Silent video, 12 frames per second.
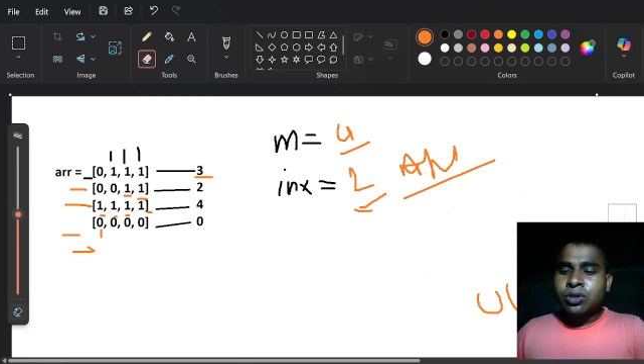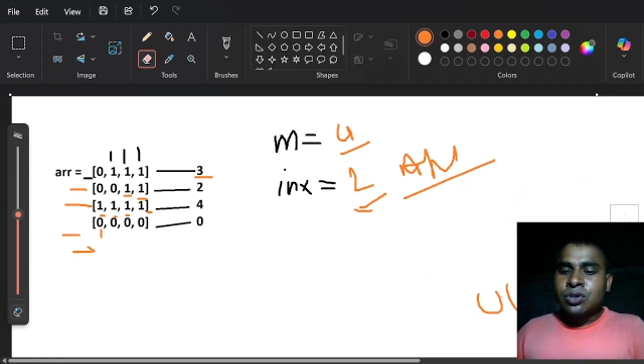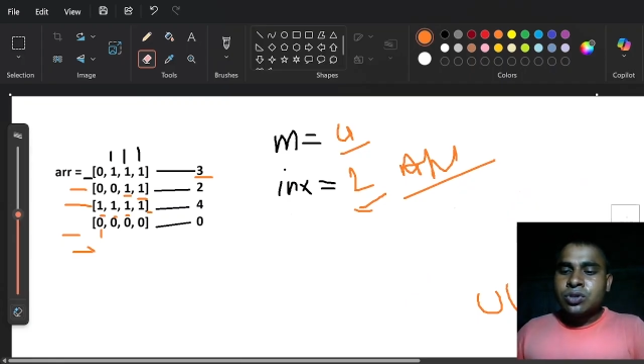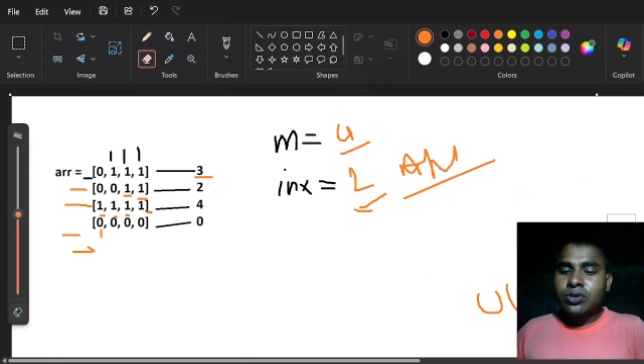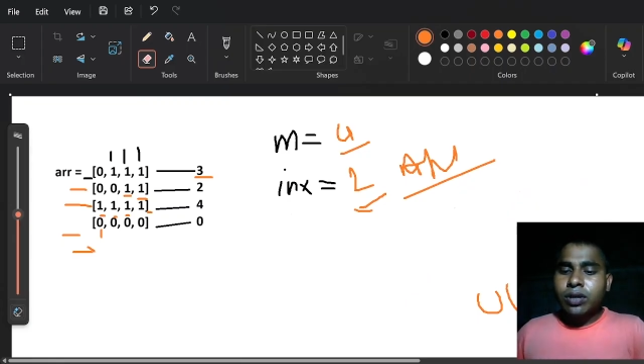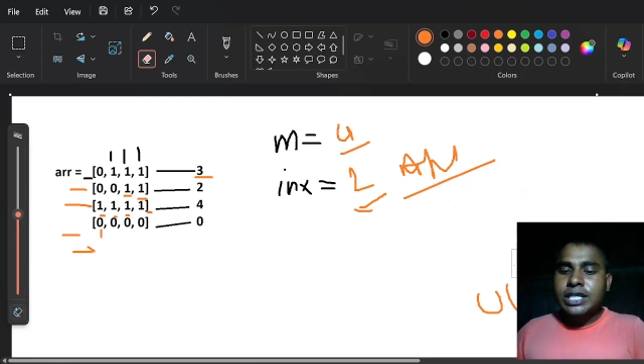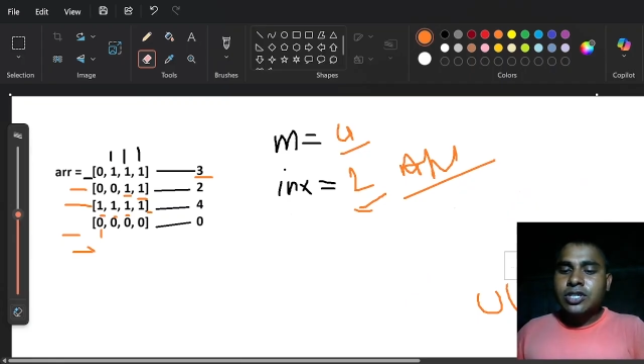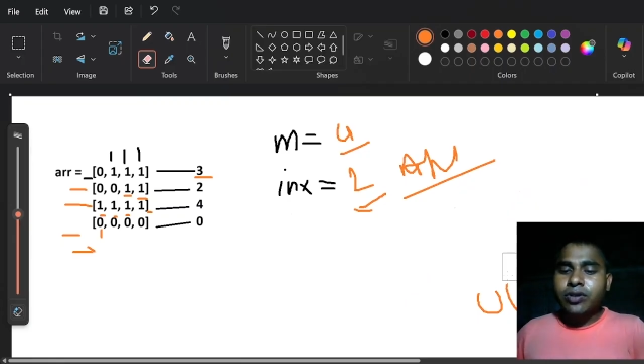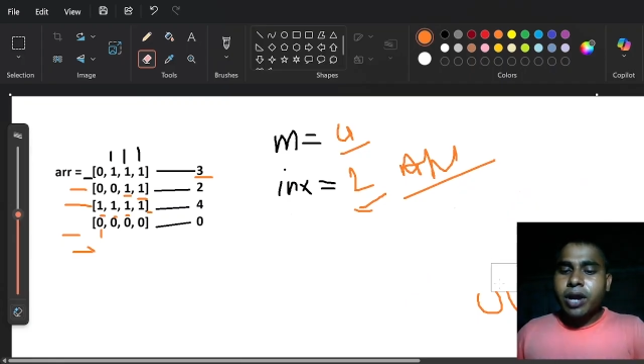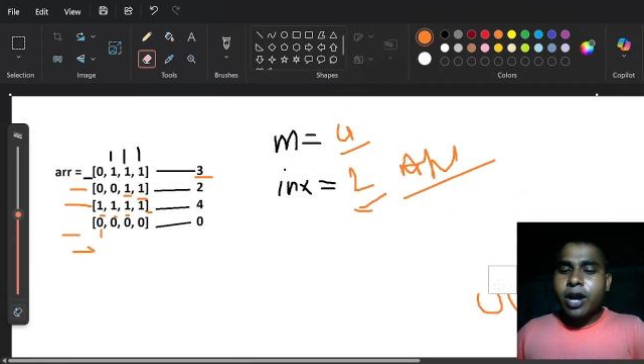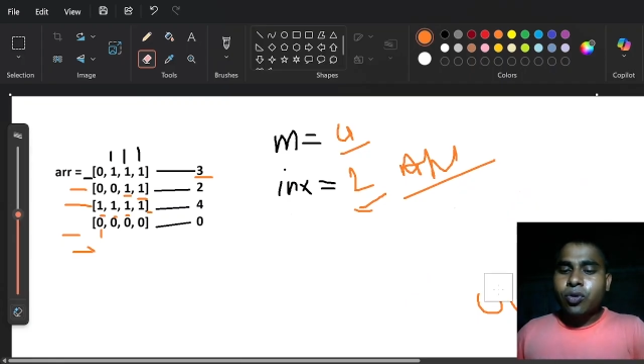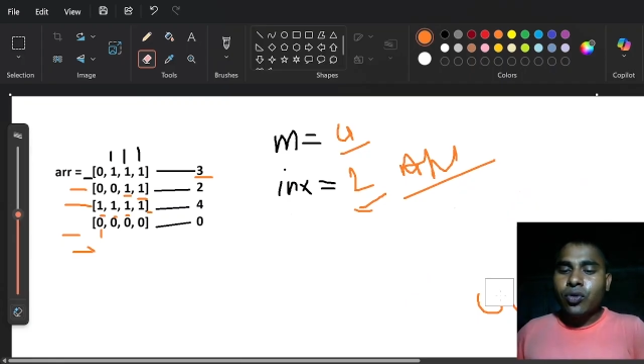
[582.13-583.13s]
So let's
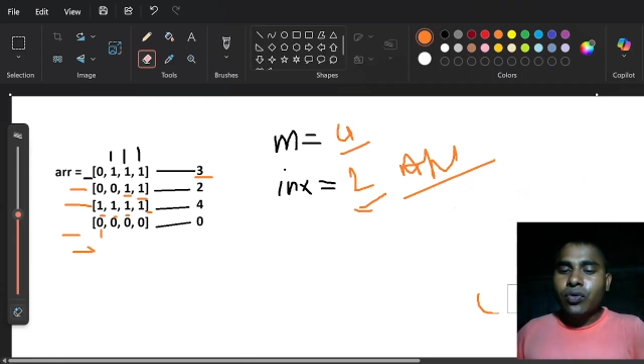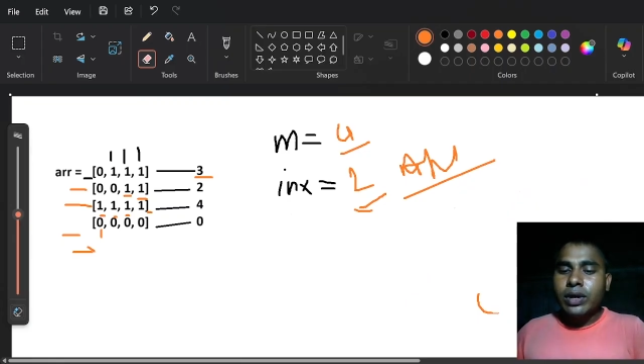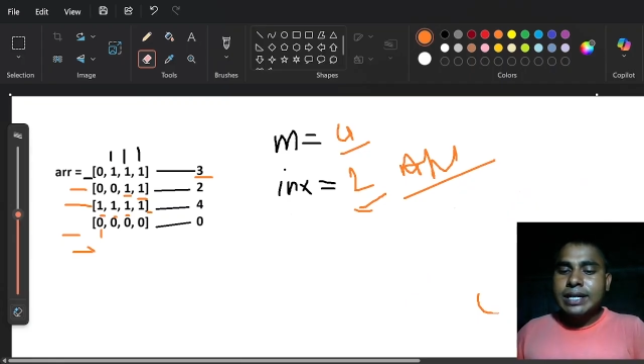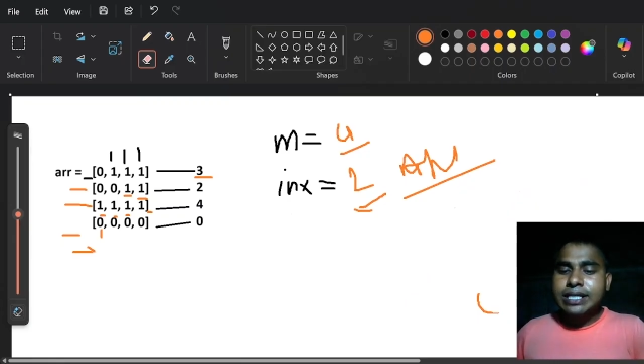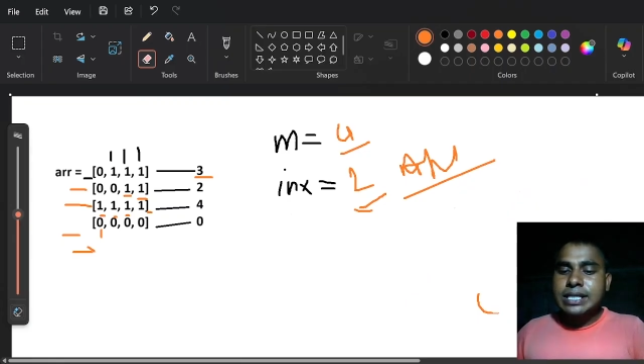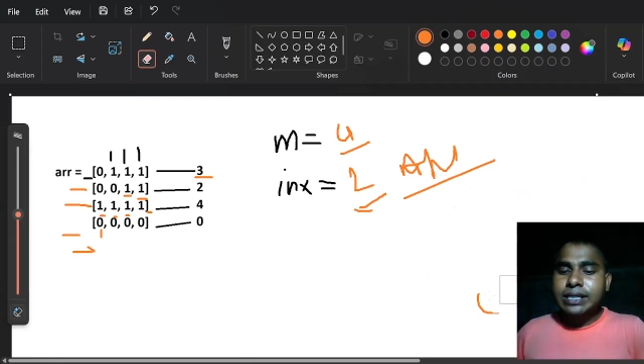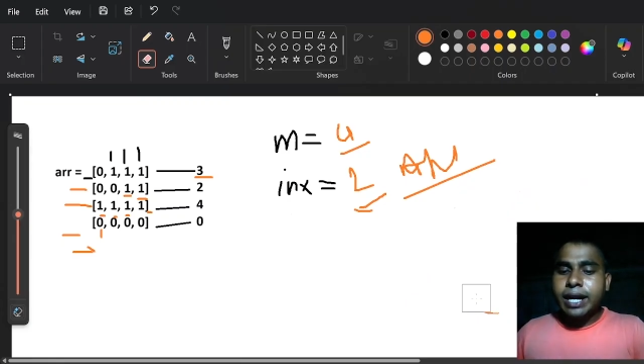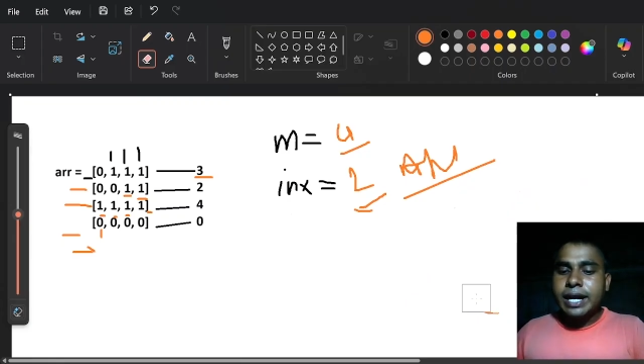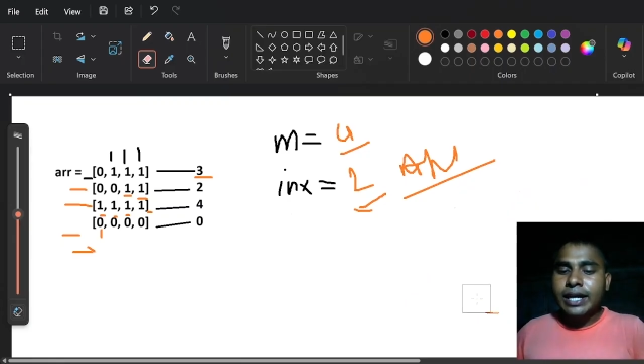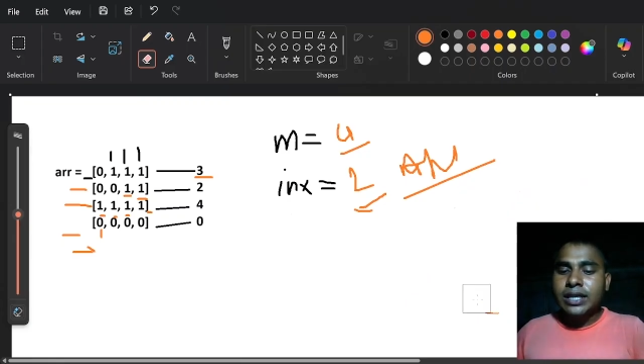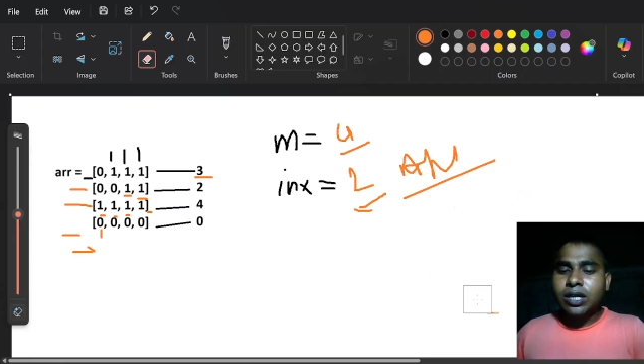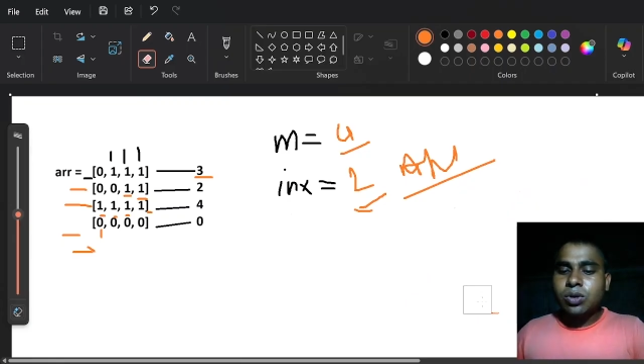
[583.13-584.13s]
try to
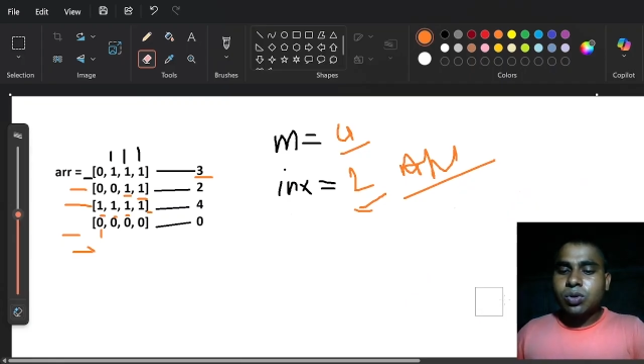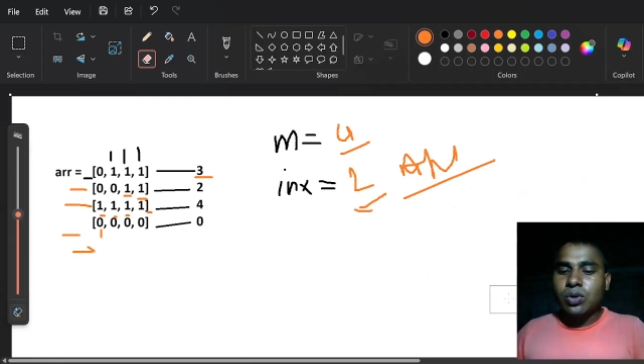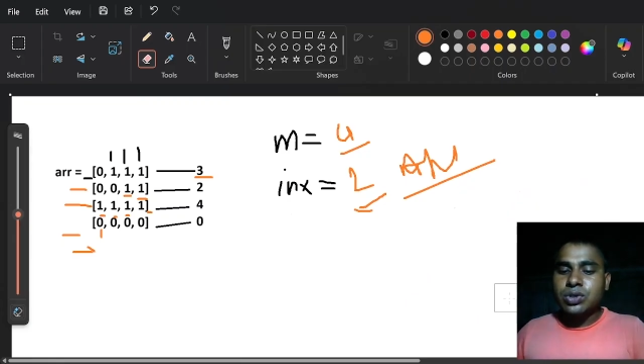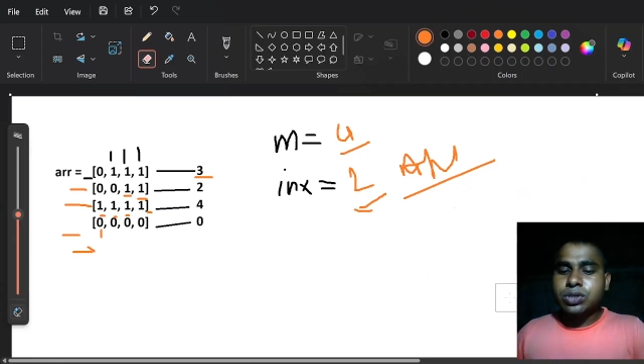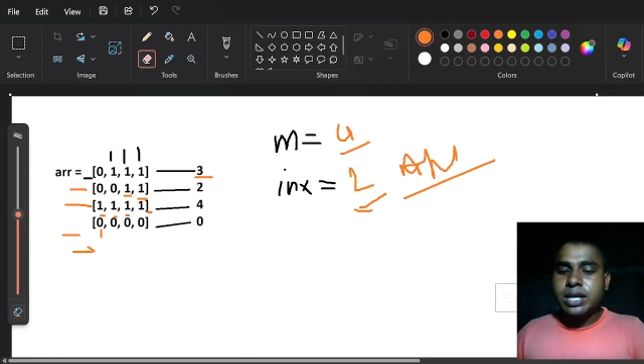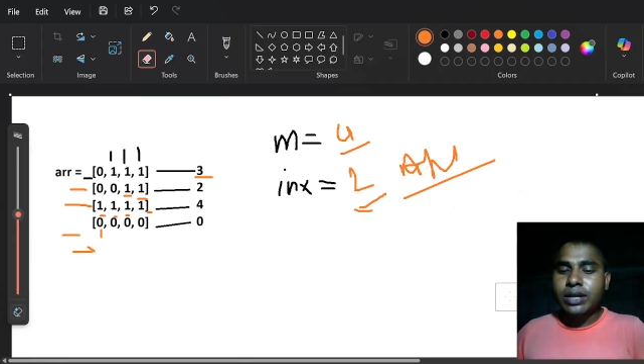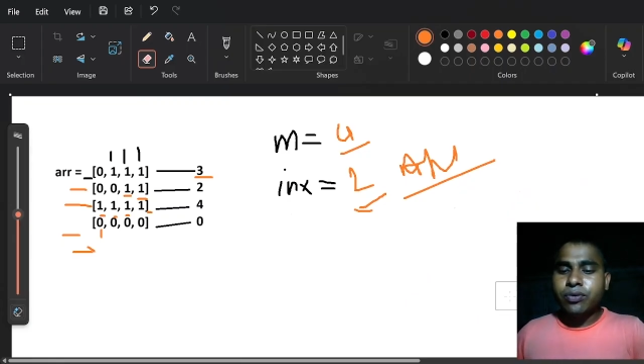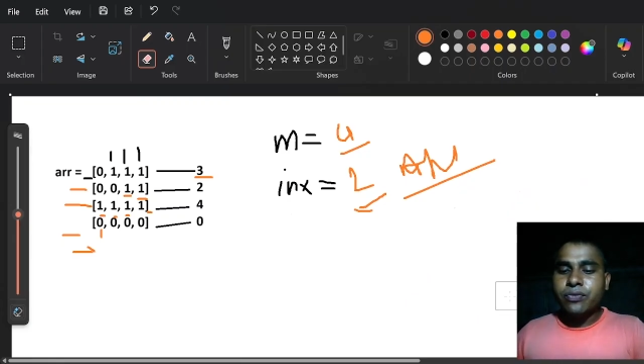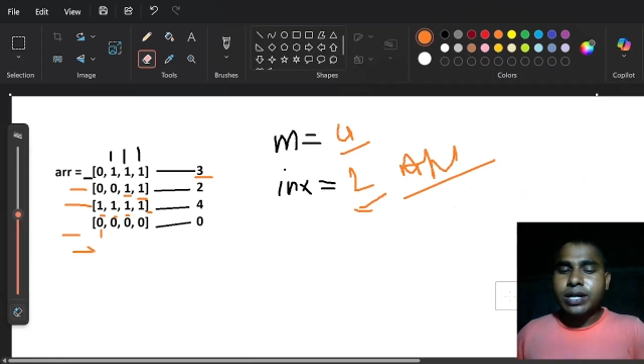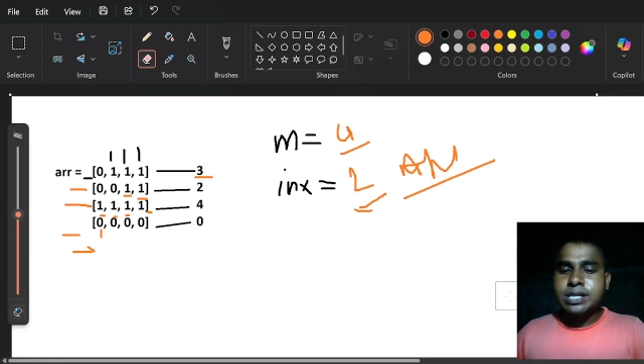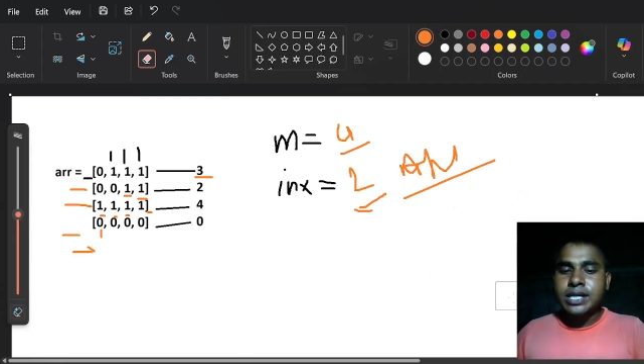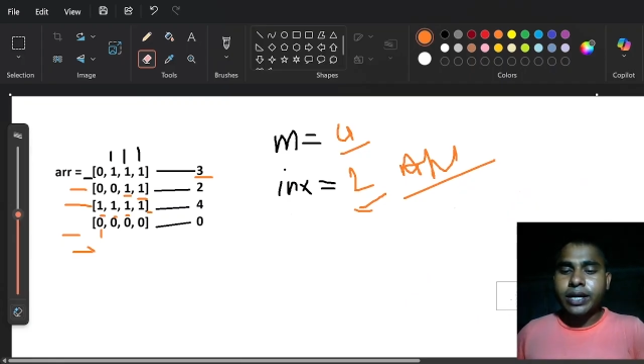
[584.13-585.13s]
understand the question
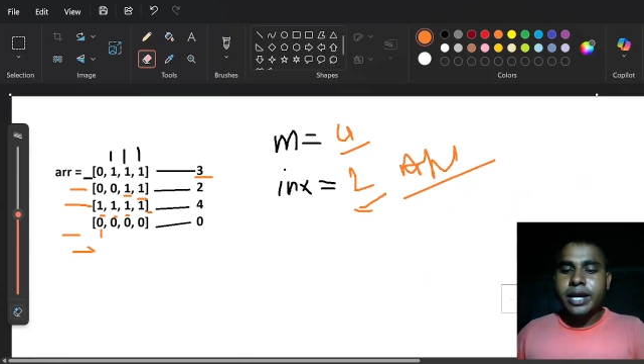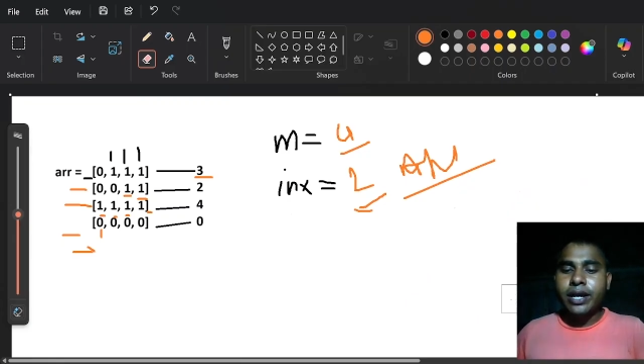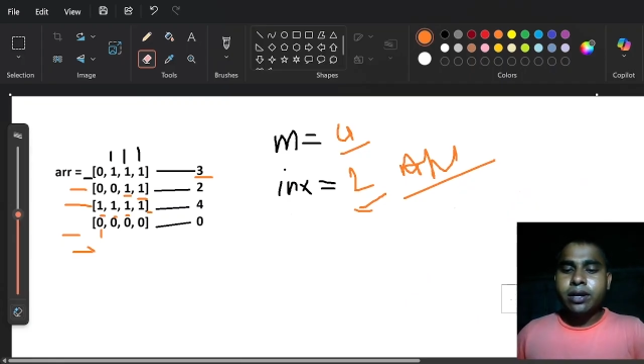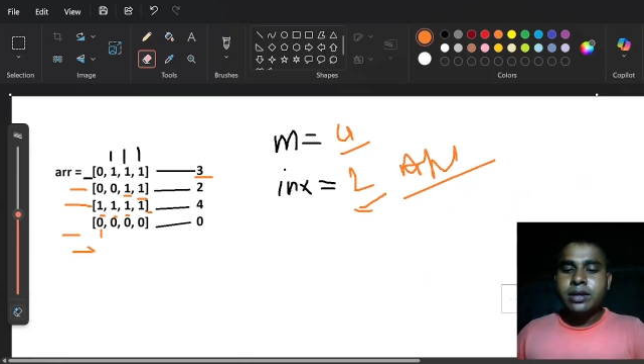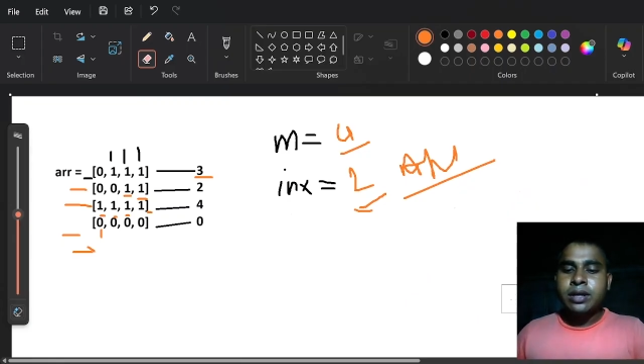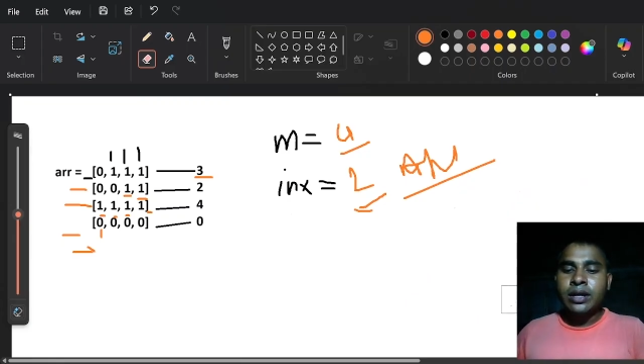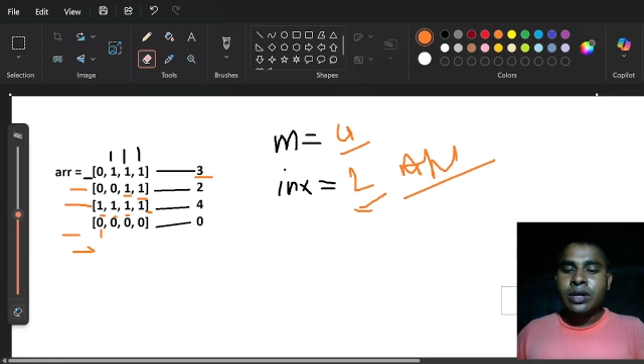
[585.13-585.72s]
once again.